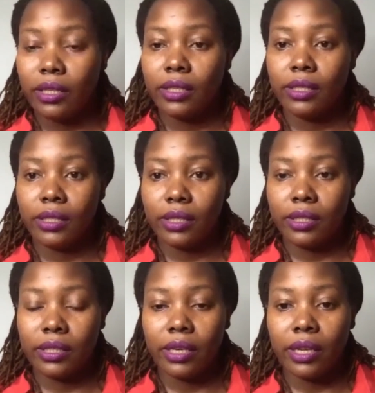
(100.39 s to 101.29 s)

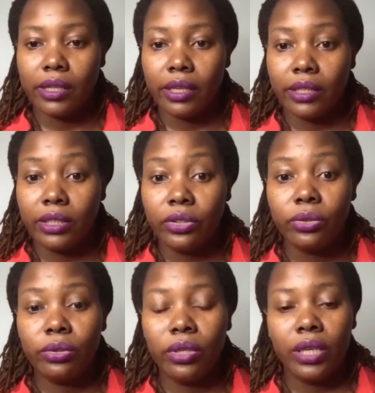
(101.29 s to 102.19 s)
it's another issue